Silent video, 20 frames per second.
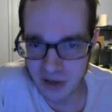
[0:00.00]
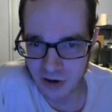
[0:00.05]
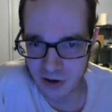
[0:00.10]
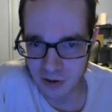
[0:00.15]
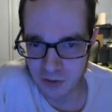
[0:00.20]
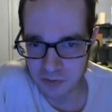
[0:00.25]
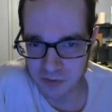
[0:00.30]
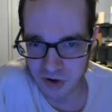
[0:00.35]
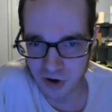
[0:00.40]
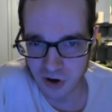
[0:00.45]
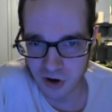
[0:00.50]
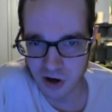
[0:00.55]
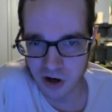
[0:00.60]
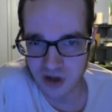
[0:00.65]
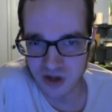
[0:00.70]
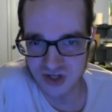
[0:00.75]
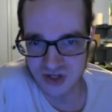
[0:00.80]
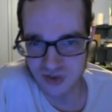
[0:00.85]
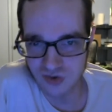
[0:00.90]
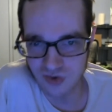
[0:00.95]

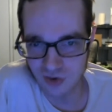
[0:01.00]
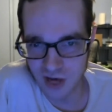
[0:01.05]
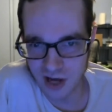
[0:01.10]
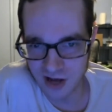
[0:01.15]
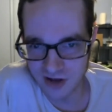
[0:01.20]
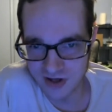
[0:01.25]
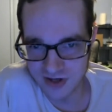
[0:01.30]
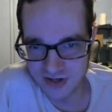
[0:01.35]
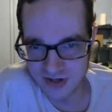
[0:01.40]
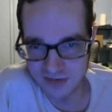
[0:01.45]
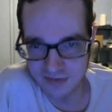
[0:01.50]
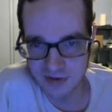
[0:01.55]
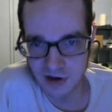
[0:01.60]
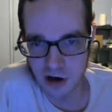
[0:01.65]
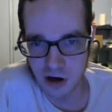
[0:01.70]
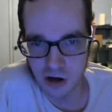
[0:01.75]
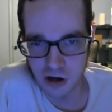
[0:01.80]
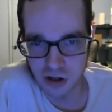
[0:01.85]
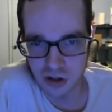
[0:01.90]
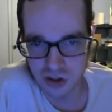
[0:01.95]
Beetleborgs as well as
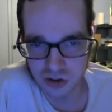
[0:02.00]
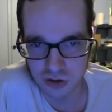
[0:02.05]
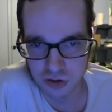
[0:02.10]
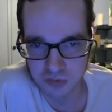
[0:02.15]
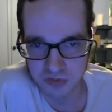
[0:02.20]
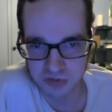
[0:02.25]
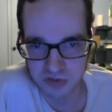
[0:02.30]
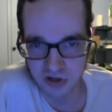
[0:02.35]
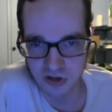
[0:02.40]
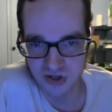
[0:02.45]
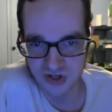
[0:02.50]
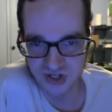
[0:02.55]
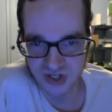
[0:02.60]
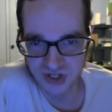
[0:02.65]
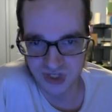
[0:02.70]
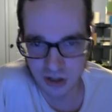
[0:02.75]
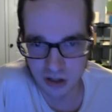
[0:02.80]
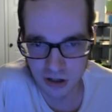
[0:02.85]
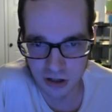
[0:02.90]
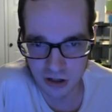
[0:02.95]
VR
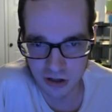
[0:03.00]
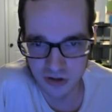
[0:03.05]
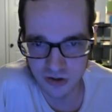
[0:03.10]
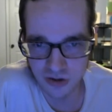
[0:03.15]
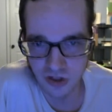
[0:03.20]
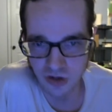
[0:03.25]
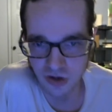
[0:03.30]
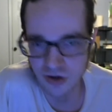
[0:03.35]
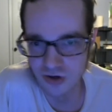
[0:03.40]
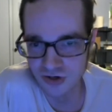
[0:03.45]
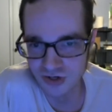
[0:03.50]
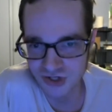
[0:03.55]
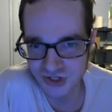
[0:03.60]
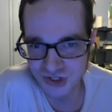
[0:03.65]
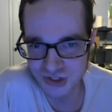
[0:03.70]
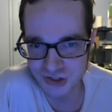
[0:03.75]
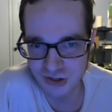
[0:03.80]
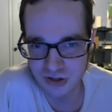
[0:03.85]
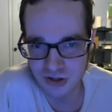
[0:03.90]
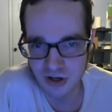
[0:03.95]
Troopers,
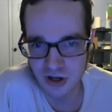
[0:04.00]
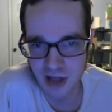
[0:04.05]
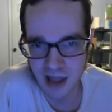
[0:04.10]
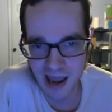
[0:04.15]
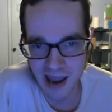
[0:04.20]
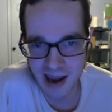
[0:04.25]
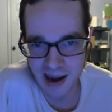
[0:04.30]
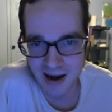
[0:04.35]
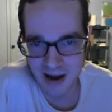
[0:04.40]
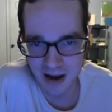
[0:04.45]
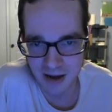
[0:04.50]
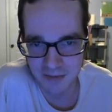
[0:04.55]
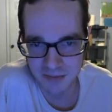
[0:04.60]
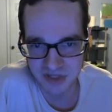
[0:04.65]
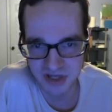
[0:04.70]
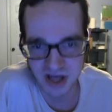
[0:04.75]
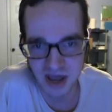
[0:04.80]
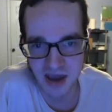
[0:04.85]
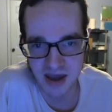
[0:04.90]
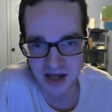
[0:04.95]
those
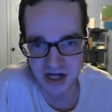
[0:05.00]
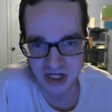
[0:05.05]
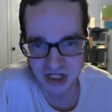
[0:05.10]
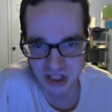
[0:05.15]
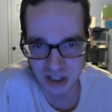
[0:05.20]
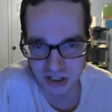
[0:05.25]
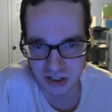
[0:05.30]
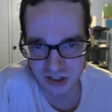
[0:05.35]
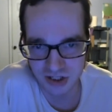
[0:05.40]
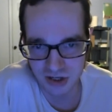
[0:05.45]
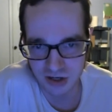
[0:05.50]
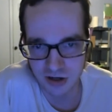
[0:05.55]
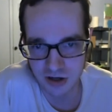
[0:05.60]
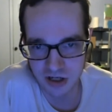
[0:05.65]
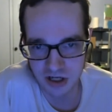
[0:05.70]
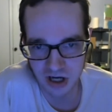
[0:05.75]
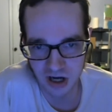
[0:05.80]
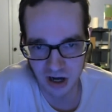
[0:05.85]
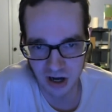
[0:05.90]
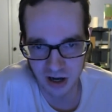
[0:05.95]
adaptations
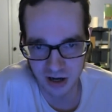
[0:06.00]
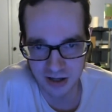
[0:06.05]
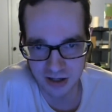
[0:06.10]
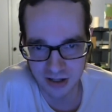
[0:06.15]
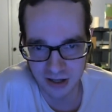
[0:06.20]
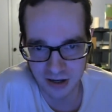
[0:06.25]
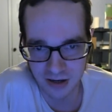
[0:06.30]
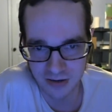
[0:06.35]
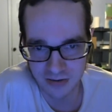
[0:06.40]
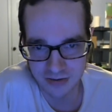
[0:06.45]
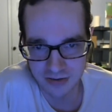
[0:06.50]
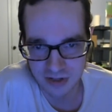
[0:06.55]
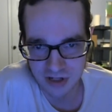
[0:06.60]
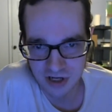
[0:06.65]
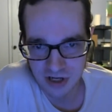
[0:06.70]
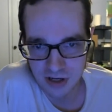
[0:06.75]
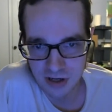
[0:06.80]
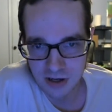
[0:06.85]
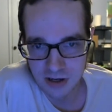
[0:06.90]
are kind of